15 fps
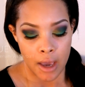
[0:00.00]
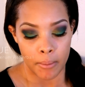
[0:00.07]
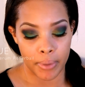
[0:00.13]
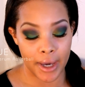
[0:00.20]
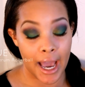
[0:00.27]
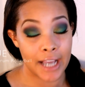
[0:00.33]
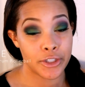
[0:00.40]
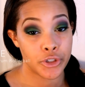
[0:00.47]

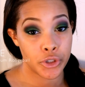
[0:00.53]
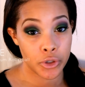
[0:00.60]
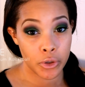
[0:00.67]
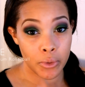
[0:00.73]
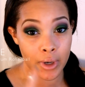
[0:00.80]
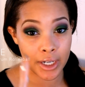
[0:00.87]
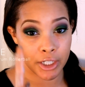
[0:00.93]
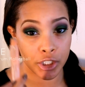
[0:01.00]
But I do
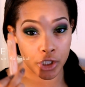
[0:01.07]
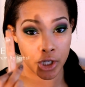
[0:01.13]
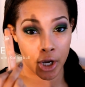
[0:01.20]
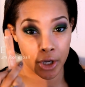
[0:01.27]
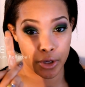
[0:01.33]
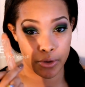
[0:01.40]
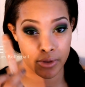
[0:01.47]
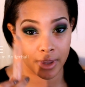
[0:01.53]
want to show
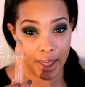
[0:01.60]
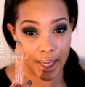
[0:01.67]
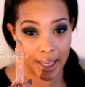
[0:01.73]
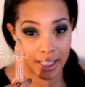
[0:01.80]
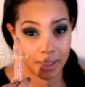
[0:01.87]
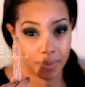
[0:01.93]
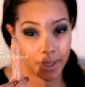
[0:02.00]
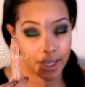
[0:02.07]
you
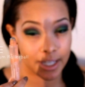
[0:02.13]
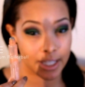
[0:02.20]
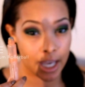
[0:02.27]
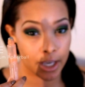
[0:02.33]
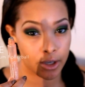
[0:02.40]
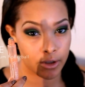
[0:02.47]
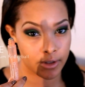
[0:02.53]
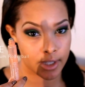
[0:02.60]
this because I
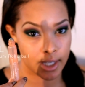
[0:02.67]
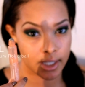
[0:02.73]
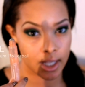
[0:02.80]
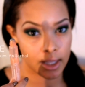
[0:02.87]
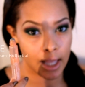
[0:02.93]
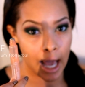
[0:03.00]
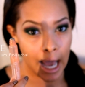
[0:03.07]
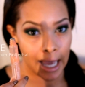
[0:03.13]
use this a
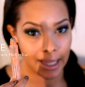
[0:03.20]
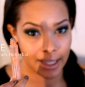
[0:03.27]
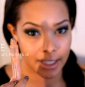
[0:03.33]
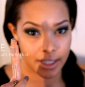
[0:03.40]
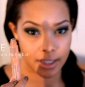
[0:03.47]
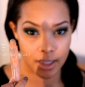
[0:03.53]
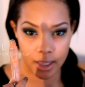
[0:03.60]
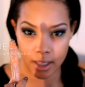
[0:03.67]
lot. This
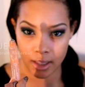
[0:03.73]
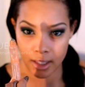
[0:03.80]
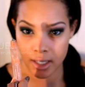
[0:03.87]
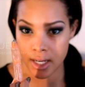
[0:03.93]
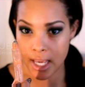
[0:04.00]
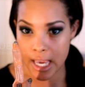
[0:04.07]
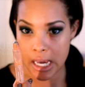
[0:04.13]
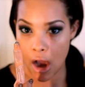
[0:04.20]
is the
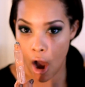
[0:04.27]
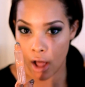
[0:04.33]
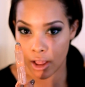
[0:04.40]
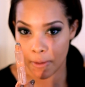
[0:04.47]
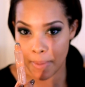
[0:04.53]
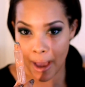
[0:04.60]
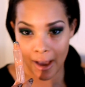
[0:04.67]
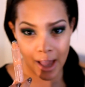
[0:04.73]
Clinique All
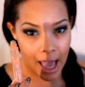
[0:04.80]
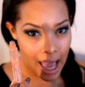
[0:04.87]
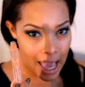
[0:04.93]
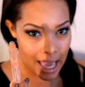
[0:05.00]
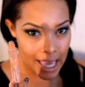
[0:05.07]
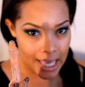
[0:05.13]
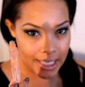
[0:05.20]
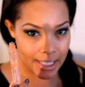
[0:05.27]
About
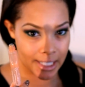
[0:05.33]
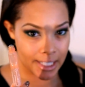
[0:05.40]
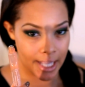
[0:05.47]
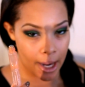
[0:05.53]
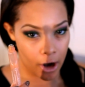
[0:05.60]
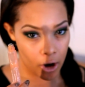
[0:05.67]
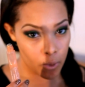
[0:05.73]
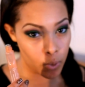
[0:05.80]
Eyes
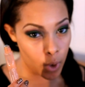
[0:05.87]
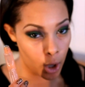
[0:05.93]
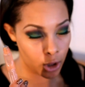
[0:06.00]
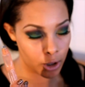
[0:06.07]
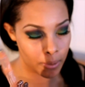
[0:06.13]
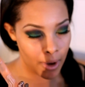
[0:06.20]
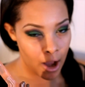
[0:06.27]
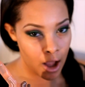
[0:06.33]
Serum
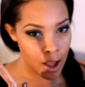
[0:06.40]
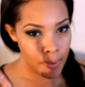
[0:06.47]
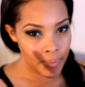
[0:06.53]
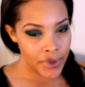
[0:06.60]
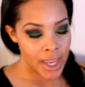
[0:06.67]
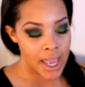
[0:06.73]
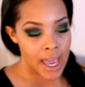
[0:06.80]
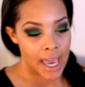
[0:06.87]
Rollerball,
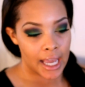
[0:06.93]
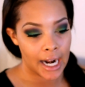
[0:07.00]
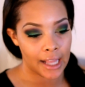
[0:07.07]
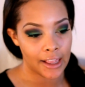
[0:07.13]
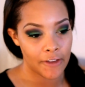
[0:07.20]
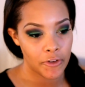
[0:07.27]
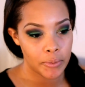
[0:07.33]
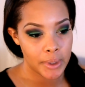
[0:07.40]
and I
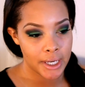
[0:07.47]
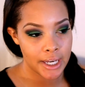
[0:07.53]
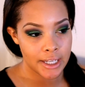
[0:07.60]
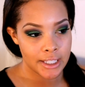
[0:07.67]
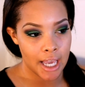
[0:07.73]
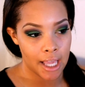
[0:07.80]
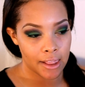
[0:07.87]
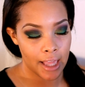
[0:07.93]
love it because
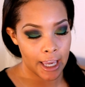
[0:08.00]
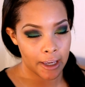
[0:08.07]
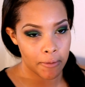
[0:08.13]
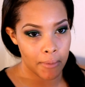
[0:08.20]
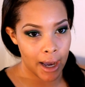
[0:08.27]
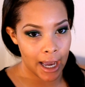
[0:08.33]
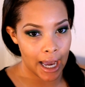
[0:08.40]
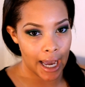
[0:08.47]
I like
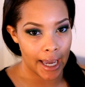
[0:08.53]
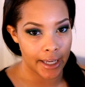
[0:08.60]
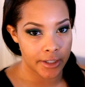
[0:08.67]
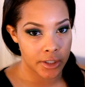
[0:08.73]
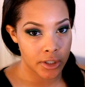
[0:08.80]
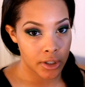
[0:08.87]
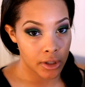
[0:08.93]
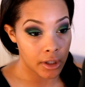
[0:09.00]
my
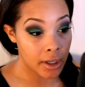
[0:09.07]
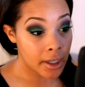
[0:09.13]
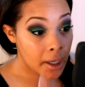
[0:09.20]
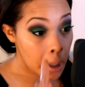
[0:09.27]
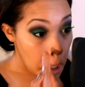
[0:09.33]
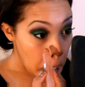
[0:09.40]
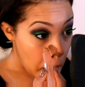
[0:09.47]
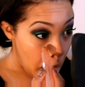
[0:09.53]
eyes to look
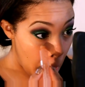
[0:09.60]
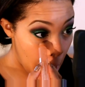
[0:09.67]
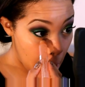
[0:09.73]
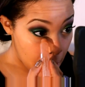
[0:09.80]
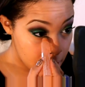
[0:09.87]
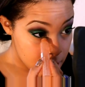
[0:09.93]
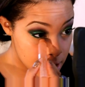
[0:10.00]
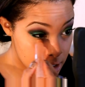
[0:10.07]

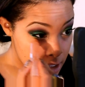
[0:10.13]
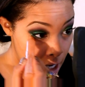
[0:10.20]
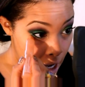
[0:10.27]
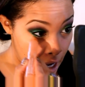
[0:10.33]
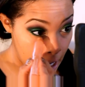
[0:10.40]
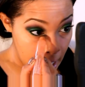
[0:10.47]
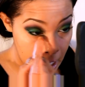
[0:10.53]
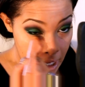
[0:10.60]
as
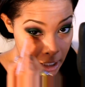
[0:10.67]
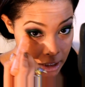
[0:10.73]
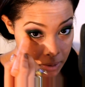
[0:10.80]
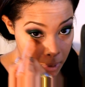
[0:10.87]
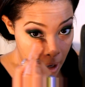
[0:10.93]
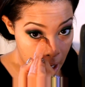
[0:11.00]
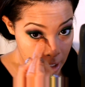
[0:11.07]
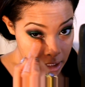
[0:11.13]
tight as
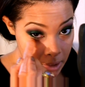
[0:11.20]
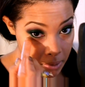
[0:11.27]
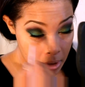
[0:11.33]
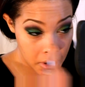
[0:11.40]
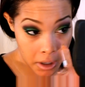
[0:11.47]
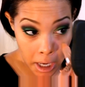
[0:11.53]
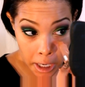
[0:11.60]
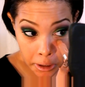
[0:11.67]
possible
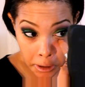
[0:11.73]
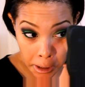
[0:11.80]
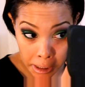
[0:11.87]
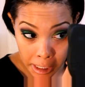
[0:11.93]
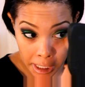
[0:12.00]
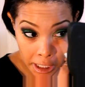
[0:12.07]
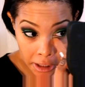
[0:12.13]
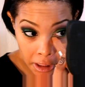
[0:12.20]

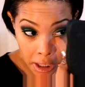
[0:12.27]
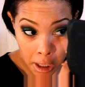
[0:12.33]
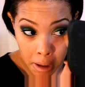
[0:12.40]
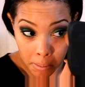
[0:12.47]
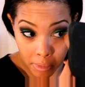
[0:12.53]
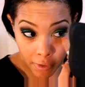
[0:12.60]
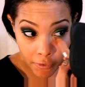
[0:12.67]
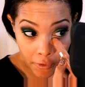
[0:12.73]
underneath
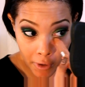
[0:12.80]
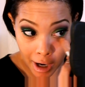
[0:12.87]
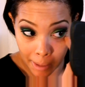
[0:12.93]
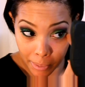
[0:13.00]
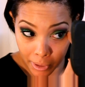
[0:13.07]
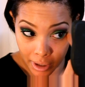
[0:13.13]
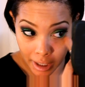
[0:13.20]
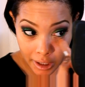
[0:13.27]
before I
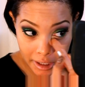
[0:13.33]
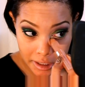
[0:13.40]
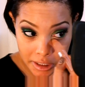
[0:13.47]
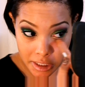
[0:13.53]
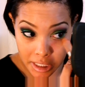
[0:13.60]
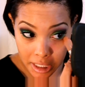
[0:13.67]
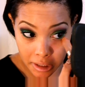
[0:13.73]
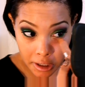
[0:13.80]
put on
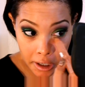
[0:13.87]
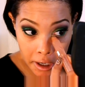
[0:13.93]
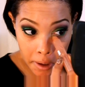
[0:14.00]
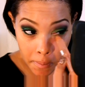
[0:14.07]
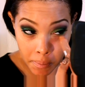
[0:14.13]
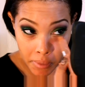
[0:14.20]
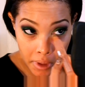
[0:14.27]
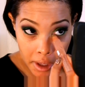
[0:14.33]

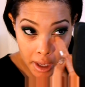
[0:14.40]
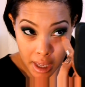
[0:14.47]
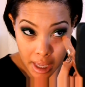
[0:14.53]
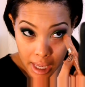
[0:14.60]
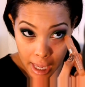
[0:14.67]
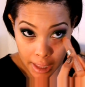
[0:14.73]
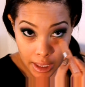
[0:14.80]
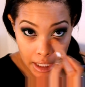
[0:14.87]
concealer.
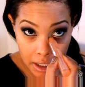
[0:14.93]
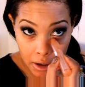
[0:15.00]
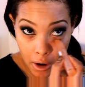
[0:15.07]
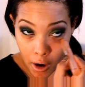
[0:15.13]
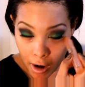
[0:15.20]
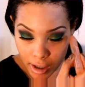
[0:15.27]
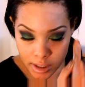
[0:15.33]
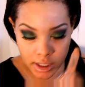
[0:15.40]
And then it
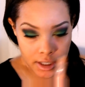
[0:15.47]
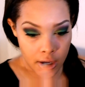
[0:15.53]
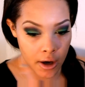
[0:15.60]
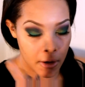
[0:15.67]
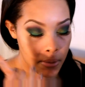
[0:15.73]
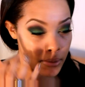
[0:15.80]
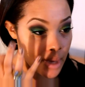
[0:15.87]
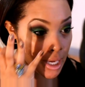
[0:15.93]

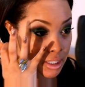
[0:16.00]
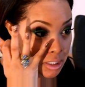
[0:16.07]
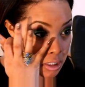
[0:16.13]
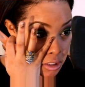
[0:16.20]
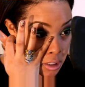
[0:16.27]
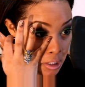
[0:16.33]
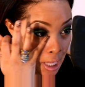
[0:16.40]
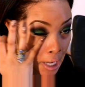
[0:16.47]
also makes it
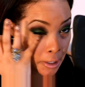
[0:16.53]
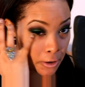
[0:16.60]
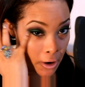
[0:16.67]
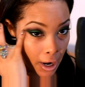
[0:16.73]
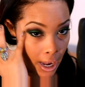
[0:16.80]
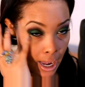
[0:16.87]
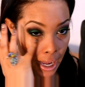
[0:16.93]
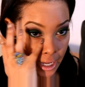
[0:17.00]
so that
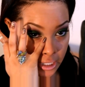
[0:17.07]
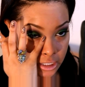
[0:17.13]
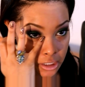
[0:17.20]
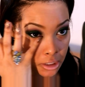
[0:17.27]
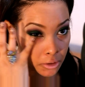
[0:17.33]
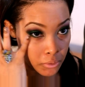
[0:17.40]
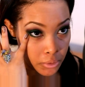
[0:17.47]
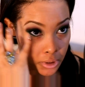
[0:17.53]
your eyes
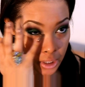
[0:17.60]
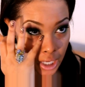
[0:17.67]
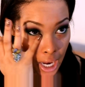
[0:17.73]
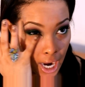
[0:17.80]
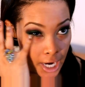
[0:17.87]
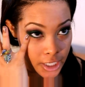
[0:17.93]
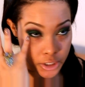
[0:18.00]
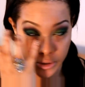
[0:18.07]
look really
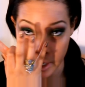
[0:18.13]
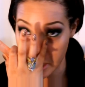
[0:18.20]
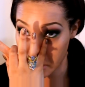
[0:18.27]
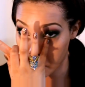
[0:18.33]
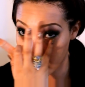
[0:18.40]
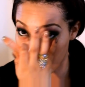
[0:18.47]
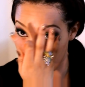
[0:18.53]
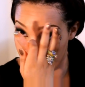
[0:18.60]
hydrated
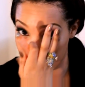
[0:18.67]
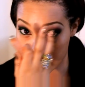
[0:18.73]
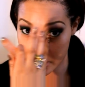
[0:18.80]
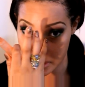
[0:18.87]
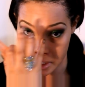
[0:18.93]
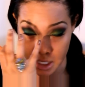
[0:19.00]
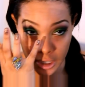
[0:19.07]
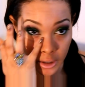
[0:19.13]
when you put the
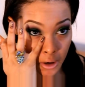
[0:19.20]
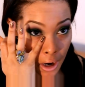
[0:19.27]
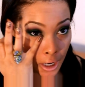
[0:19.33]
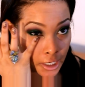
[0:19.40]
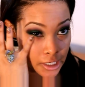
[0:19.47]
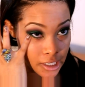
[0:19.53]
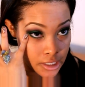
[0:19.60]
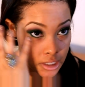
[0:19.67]
concealer on.
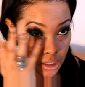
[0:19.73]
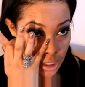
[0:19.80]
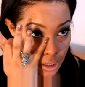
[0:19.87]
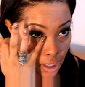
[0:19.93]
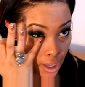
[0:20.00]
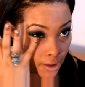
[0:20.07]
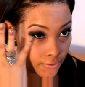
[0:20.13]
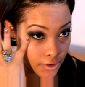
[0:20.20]
It doesn't look
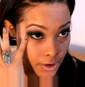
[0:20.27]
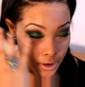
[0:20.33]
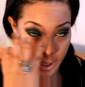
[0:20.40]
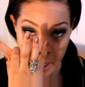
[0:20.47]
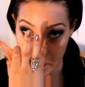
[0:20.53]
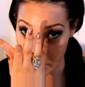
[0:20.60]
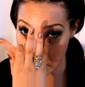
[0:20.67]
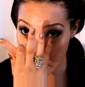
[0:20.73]
heavy or
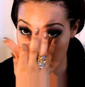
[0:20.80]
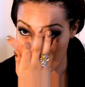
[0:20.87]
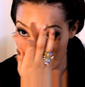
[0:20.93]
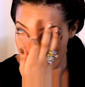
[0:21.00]
cakey.